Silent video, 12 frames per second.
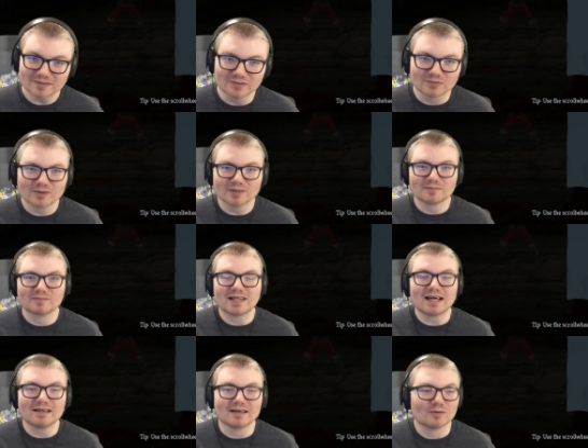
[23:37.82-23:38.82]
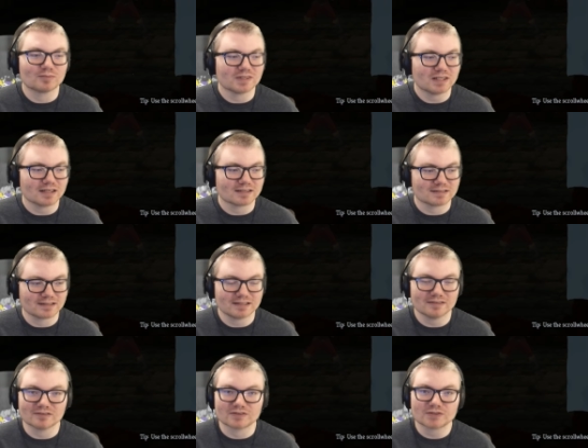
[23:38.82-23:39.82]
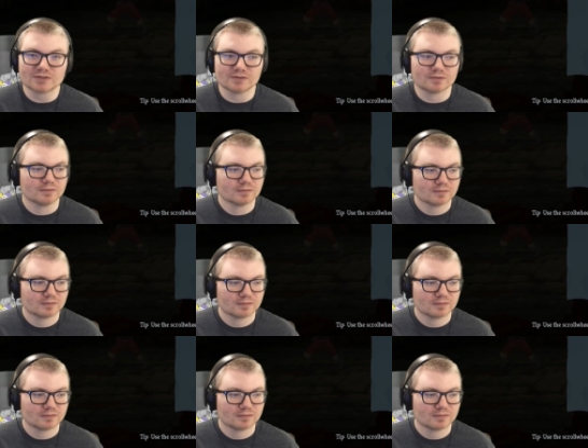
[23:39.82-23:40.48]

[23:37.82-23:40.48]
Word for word: Dude, we're, that helped a lot because it healed us too.